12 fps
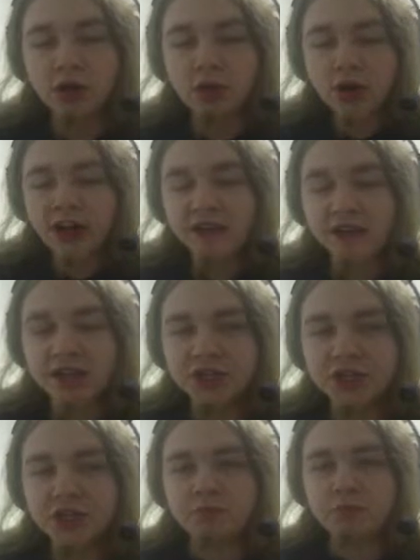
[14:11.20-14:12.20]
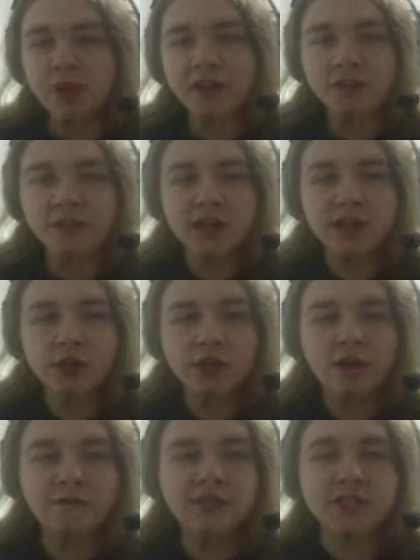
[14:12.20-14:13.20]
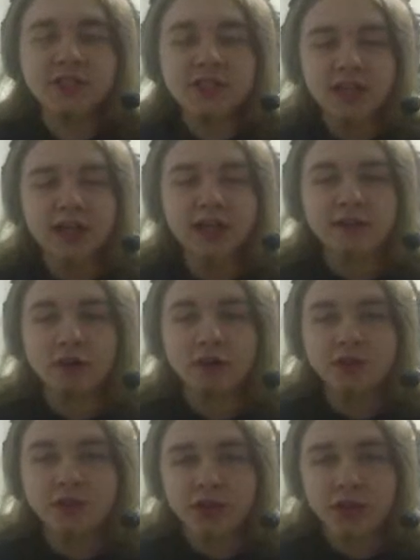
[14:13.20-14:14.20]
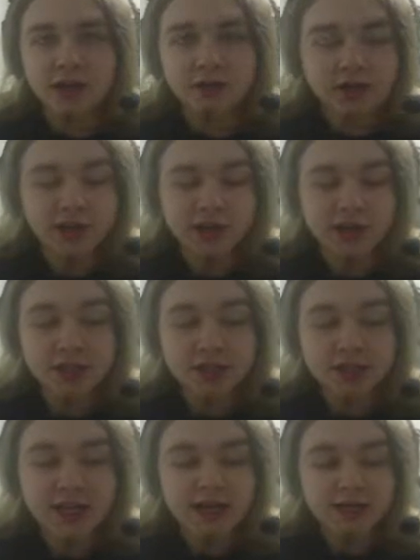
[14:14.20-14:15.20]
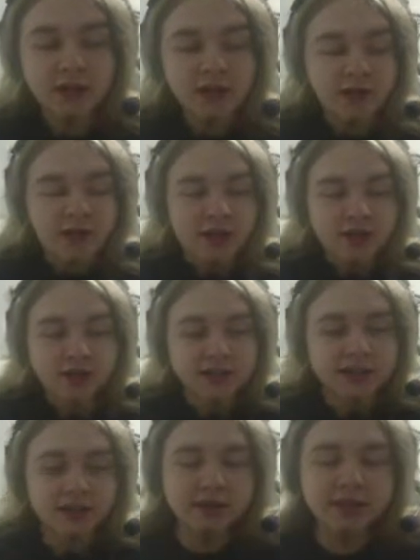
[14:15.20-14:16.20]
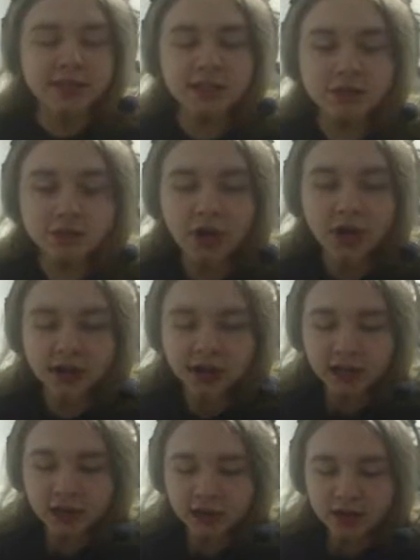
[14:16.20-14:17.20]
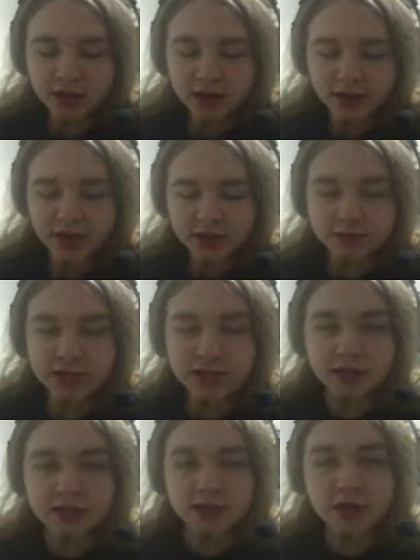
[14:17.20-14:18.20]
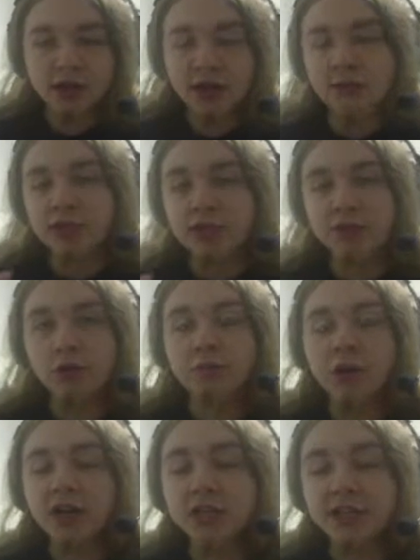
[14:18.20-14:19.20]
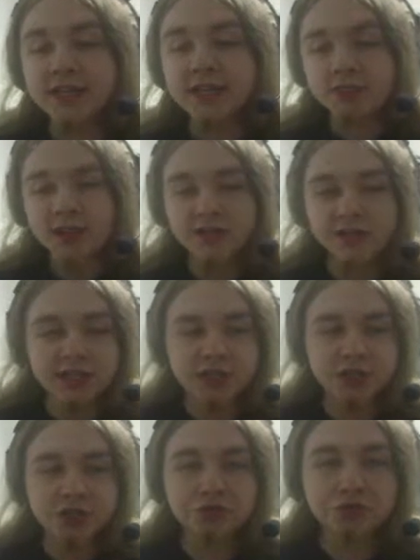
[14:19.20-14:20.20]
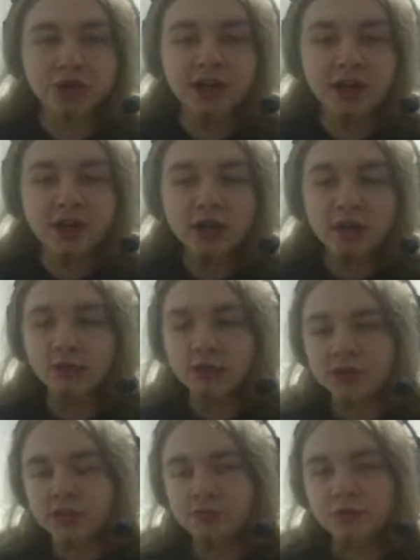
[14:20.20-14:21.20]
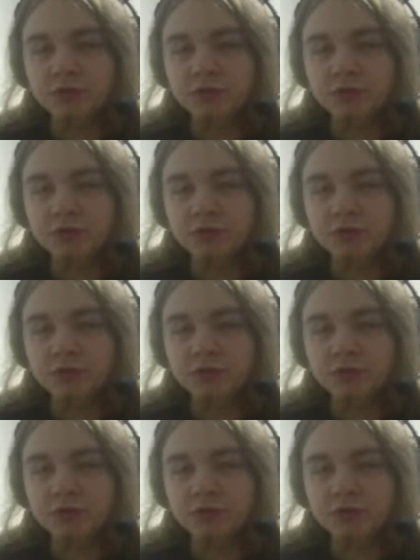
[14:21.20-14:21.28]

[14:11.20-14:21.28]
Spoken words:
around the ship rather than off to the side on the HUD or anything like that. This is why a game like ThorW Project gets around this issue where bullets would